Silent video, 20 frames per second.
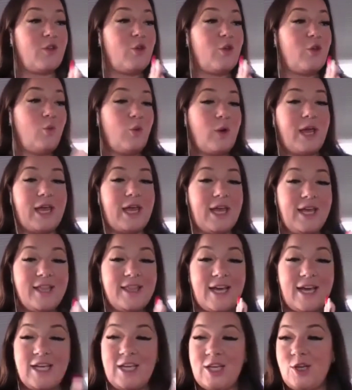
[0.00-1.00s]
The way
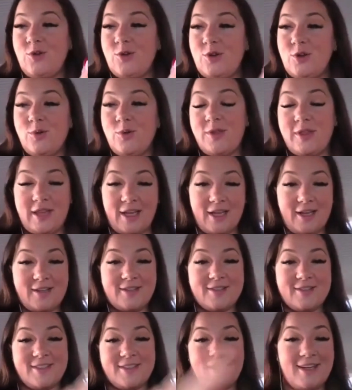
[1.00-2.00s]
that you do
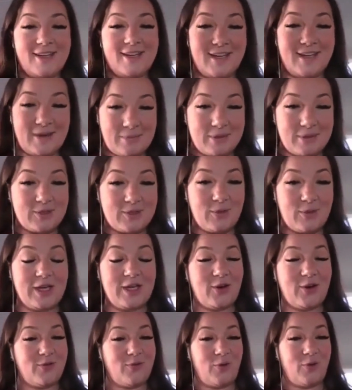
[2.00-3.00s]
things in
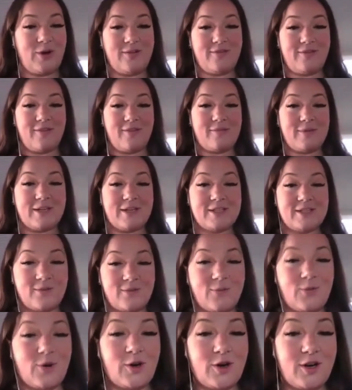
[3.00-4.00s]
between your 45 minutes
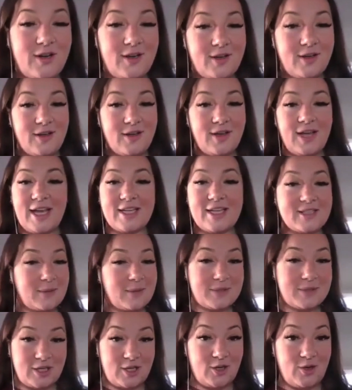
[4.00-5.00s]
of work is
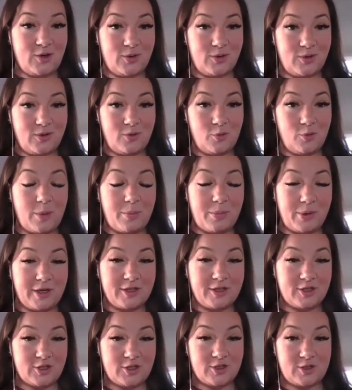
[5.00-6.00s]
up to you. What
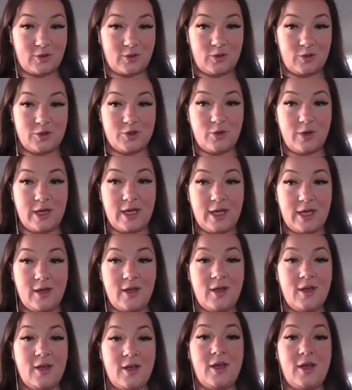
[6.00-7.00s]
brings your soul joy?
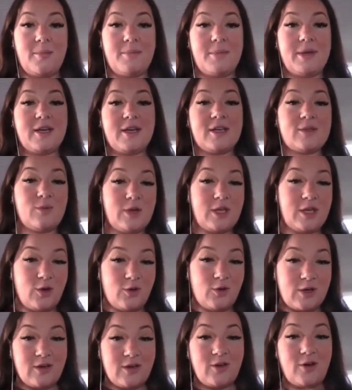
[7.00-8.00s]
Because when
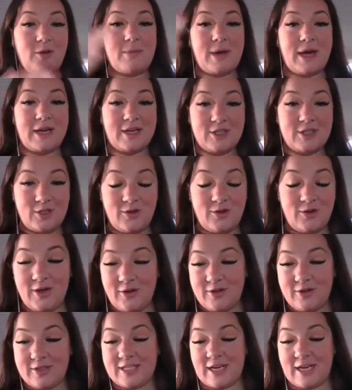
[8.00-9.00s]
you can come back to
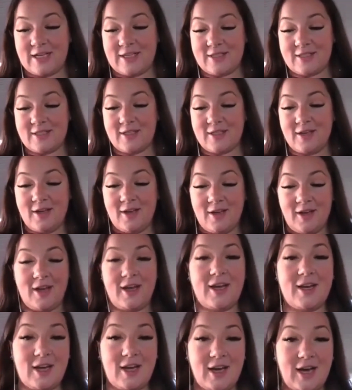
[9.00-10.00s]
your desk
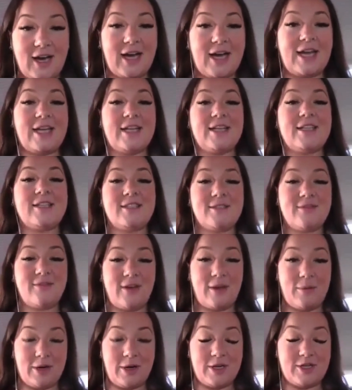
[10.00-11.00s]
in a heightened
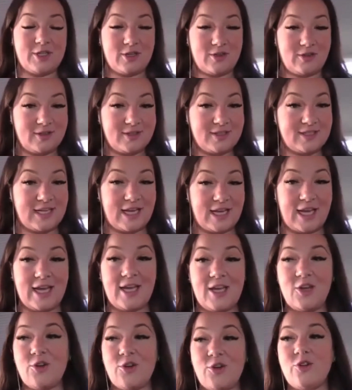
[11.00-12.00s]
vibrational
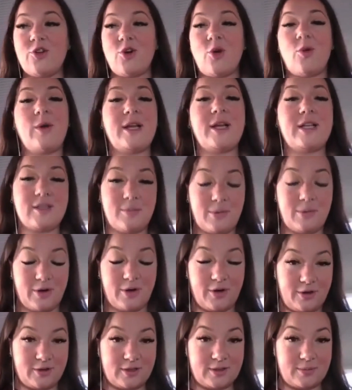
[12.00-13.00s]
state, you're going to
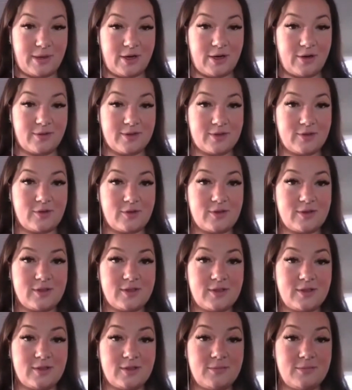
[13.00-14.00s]
produce better
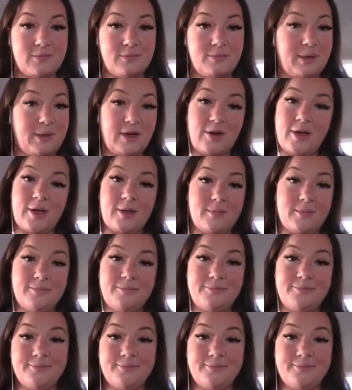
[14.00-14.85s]
results. Period.